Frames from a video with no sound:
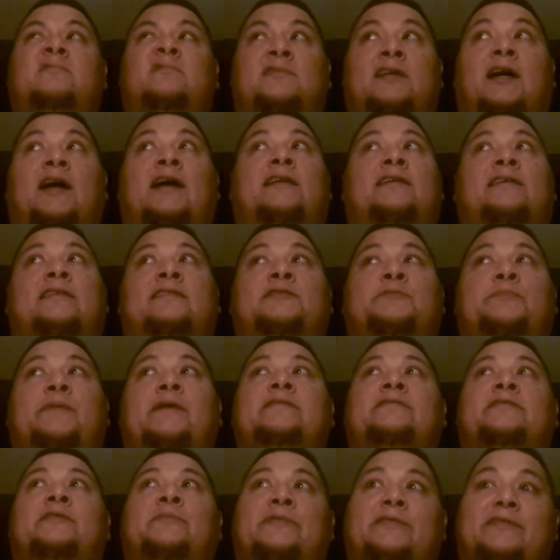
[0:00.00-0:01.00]
Kind of,
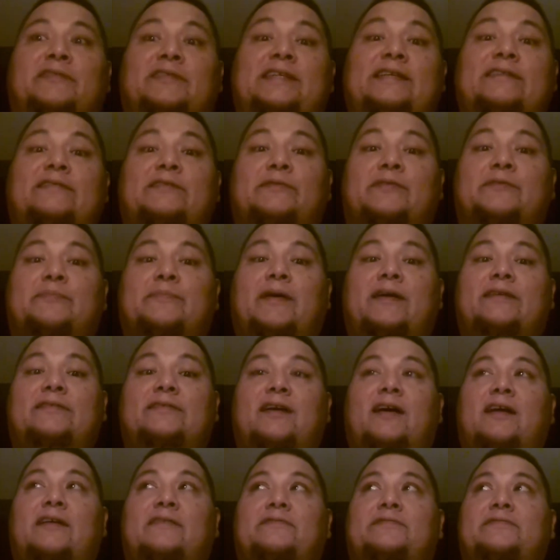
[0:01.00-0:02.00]
especially when you're dealing with my
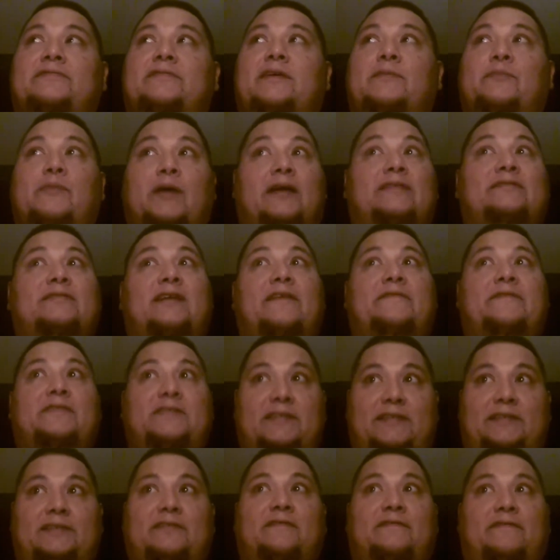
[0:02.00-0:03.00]
life, and my life
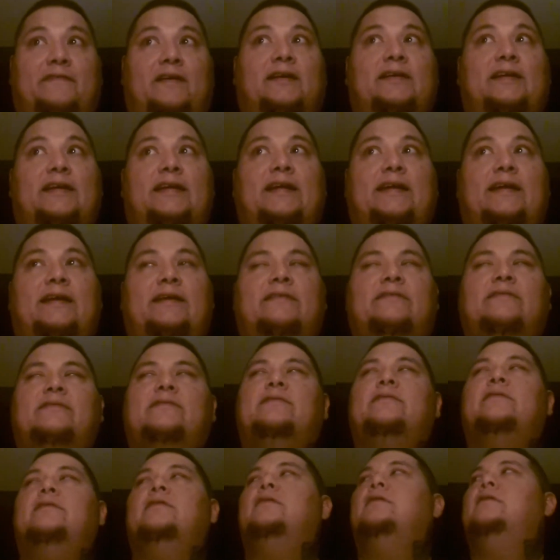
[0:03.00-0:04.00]
is in your fucking hands.